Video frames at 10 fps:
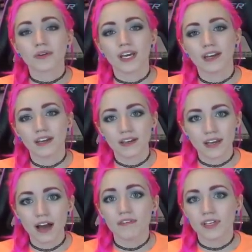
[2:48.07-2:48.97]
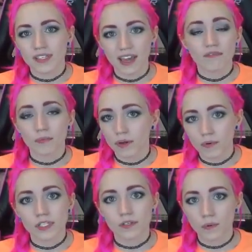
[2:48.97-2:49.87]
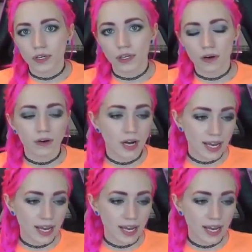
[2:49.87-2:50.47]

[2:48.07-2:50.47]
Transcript: I'm kidding. Obviously, everybody wants to work there.